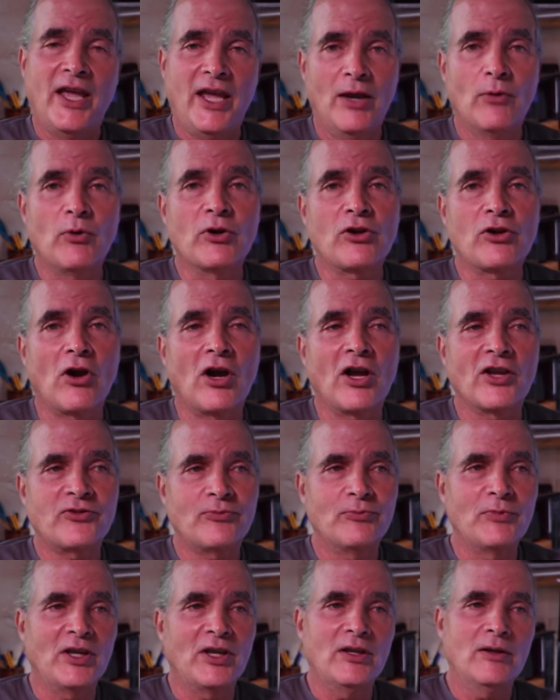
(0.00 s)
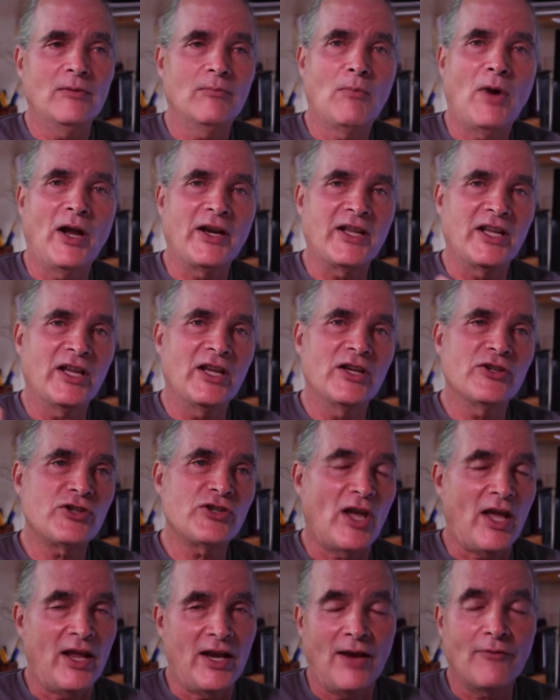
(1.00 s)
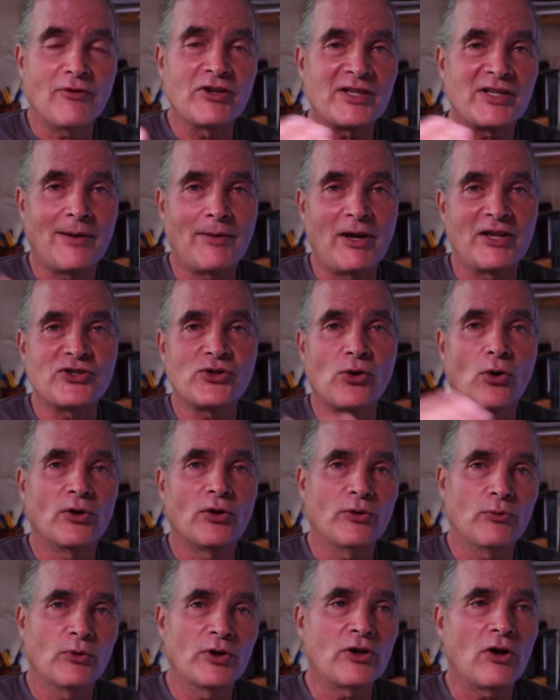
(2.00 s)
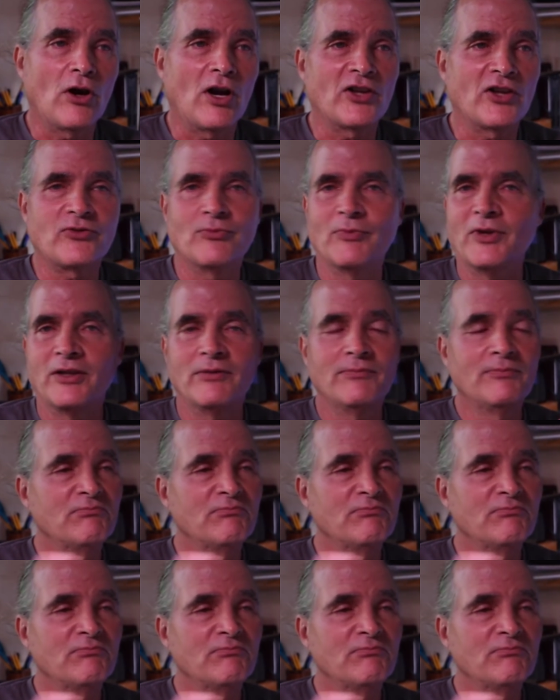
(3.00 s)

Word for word: it would cost me money each, and every time I sold it would cost me.